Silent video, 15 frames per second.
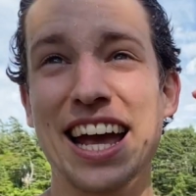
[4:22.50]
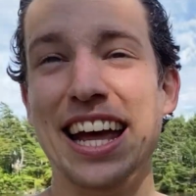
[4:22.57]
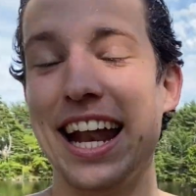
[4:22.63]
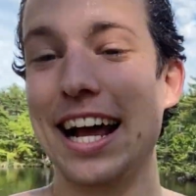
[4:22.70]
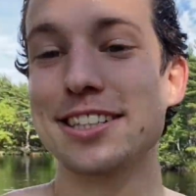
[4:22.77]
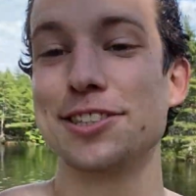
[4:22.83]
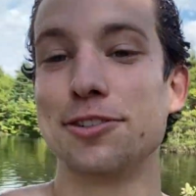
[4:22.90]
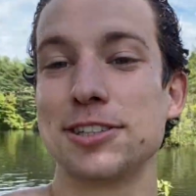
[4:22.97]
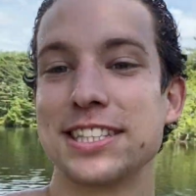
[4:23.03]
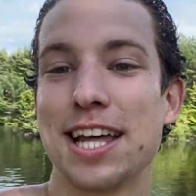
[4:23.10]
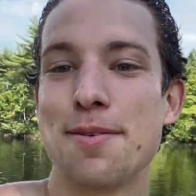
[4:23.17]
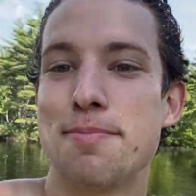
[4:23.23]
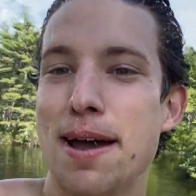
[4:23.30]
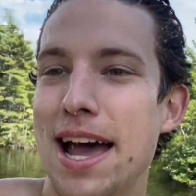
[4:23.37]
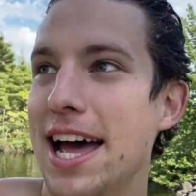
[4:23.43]
It actually wasn't
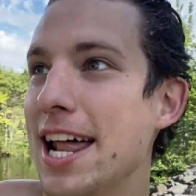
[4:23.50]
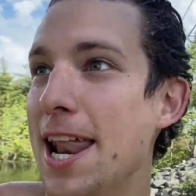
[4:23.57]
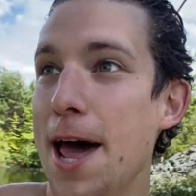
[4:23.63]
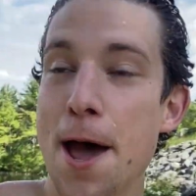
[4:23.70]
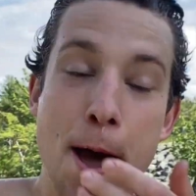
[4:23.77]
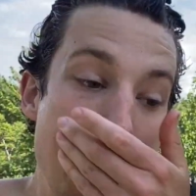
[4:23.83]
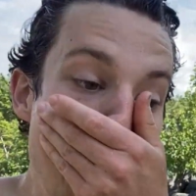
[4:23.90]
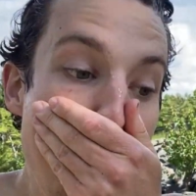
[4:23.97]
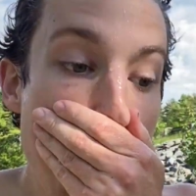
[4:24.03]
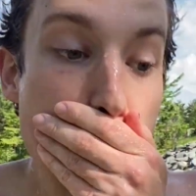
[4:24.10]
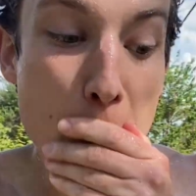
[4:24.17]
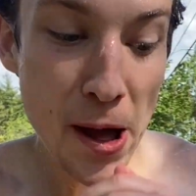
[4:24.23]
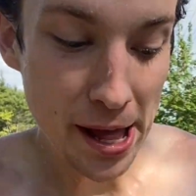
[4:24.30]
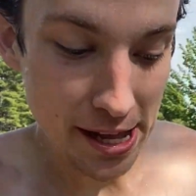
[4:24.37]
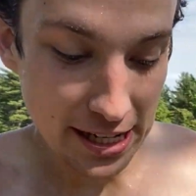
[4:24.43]
that bad.
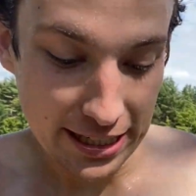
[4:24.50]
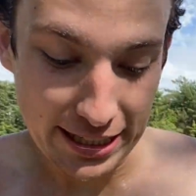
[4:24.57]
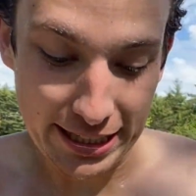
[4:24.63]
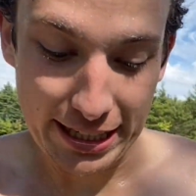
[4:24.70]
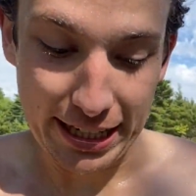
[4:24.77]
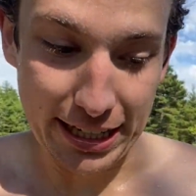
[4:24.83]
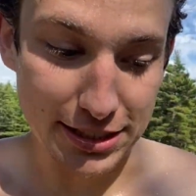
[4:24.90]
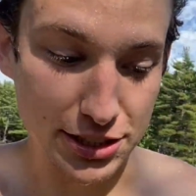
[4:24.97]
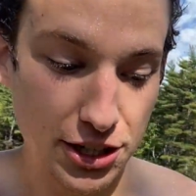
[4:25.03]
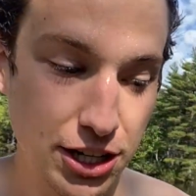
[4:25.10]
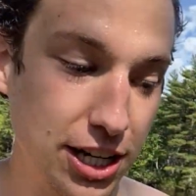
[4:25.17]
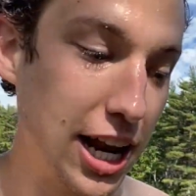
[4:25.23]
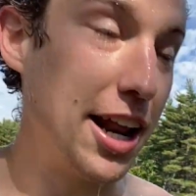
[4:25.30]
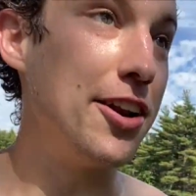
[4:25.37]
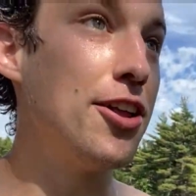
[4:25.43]
It's
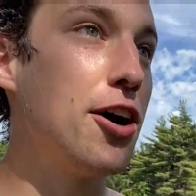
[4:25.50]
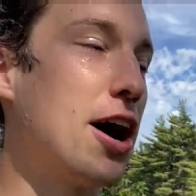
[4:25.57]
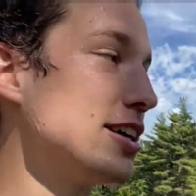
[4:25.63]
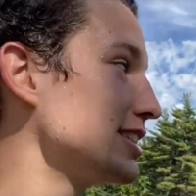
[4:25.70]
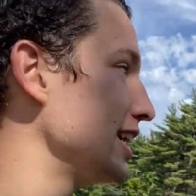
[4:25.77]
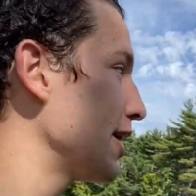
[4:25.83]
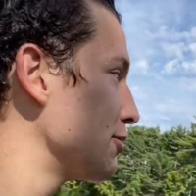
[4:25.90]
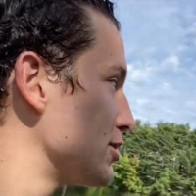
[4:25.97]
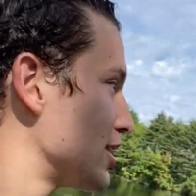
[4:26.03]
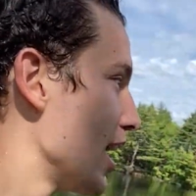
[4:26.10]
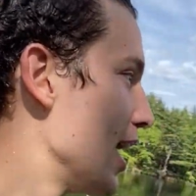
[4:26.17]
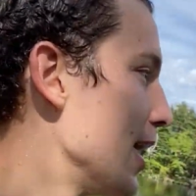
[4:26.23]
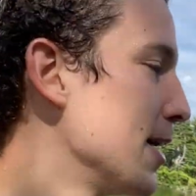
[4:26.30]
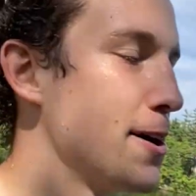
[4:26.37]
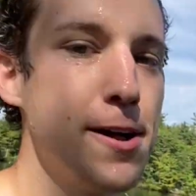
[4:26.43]
good. I don't know.
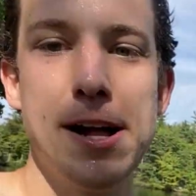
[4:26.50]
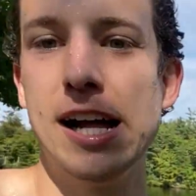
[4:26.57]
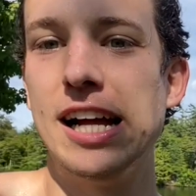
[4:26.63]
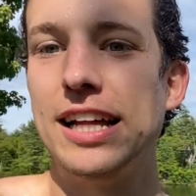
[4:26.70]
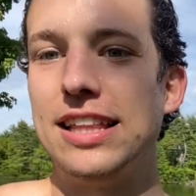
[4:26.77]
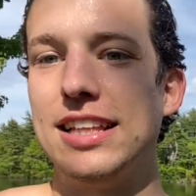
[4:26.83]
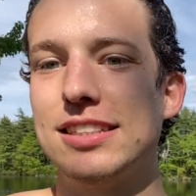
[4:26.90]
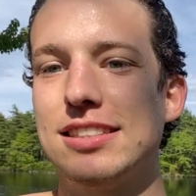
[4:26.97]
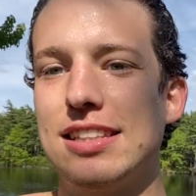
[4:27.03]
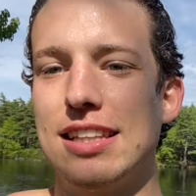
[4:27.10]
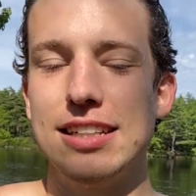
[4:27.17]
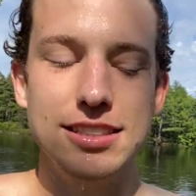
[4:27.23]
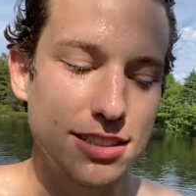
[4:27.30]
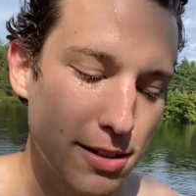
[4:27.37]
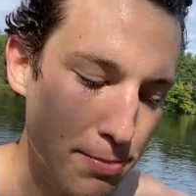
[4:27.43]
This
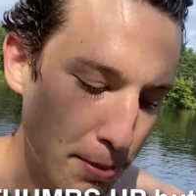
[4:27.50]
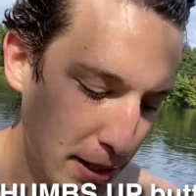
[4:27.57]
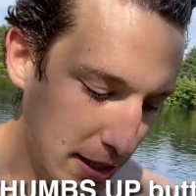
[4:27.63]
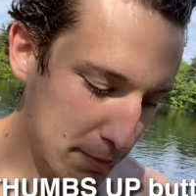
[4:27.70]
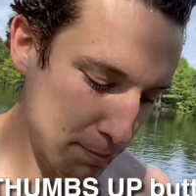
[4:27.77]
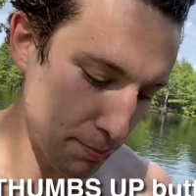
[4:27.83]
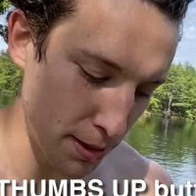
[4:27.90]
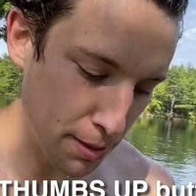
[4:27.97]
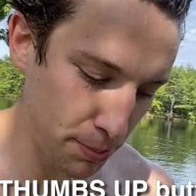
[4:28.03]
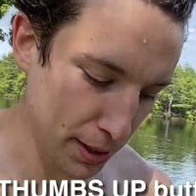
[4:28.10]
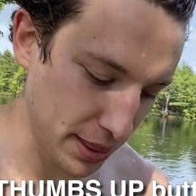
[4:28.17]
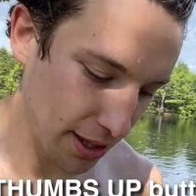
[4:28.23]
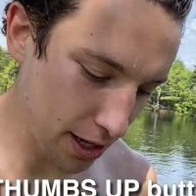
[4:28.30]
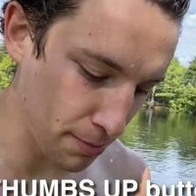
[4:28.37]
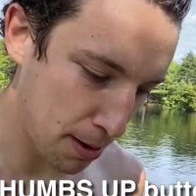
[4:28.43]
has been a big
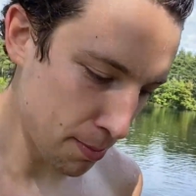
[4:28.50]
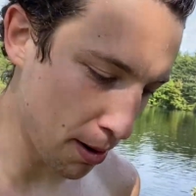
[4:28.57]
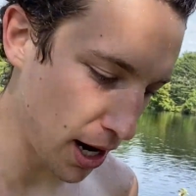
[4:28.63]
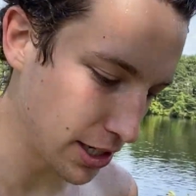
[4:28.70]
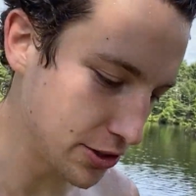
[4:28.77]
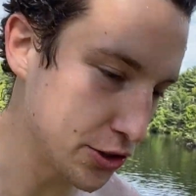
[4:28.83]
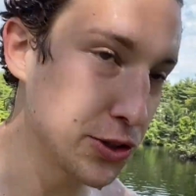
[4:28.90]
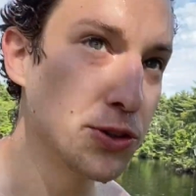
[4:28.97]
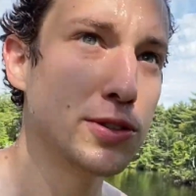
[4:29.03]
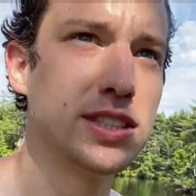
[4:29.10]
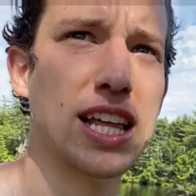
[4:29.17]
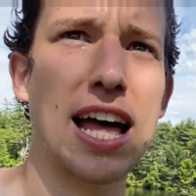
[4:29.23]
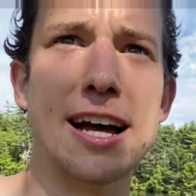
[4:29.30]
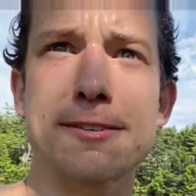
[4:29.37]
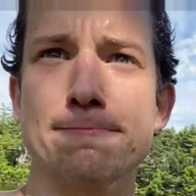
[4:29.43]
thing on my mind too, is
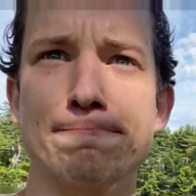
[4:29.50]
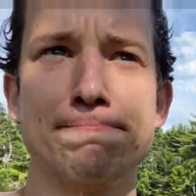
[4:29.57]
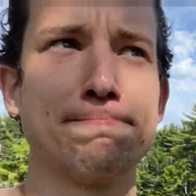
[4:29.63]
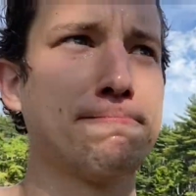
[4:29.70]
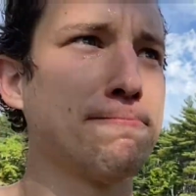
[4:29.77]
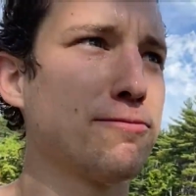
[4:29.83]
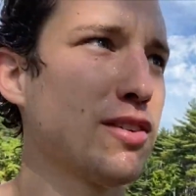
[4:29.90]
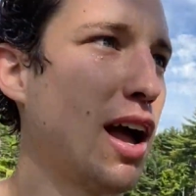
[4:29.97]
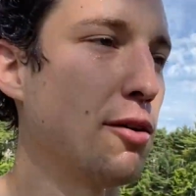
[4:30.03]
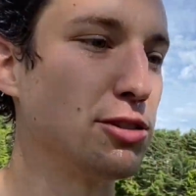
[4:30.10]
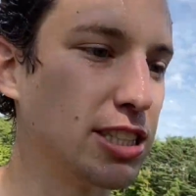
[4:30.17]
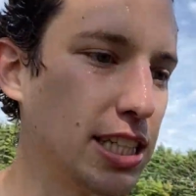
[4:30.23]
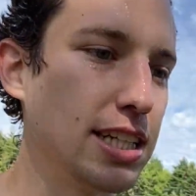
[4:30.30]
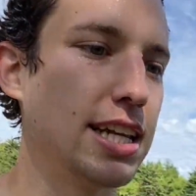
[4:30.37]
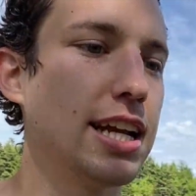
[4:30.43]
that I was
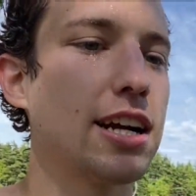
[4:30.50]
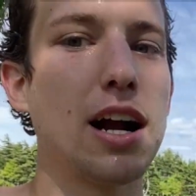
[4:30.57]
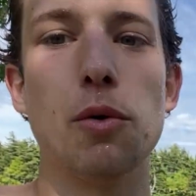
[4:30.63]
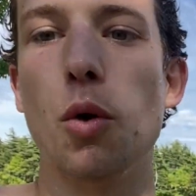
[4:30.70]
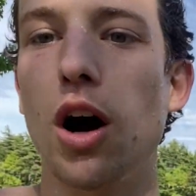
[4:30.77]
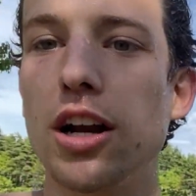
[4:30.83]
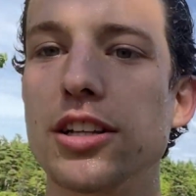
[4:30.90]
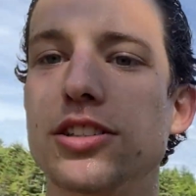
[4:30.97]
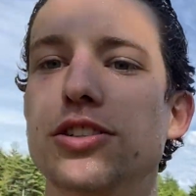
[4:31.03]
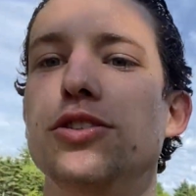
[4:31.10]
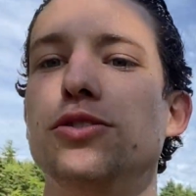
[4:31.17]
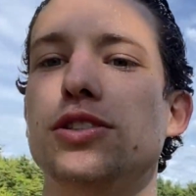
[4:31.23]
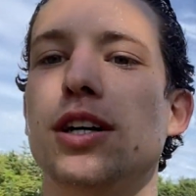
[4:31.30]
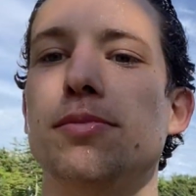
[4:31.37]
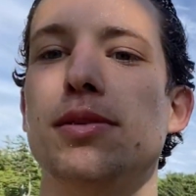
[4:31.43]
sitting here, I wanted to do
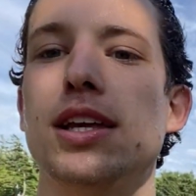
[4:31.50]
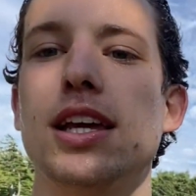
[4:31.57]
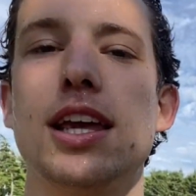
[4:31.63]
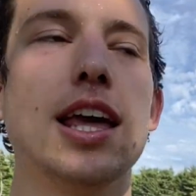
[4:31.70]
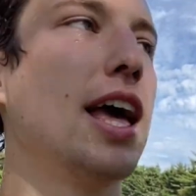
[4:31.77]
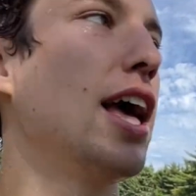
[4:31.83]
something.